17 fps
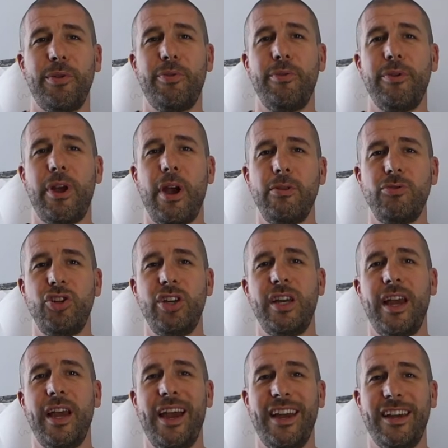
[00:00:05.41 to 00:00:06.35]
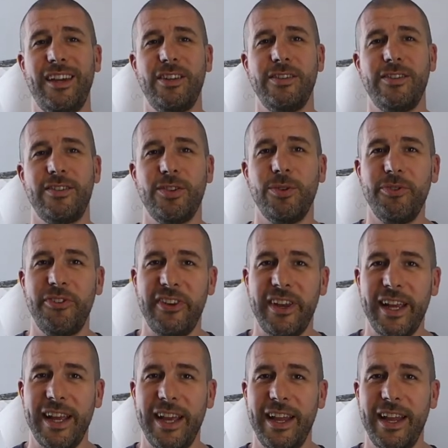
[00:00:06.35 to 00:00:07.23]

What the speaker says: Through Coaching and Consulting,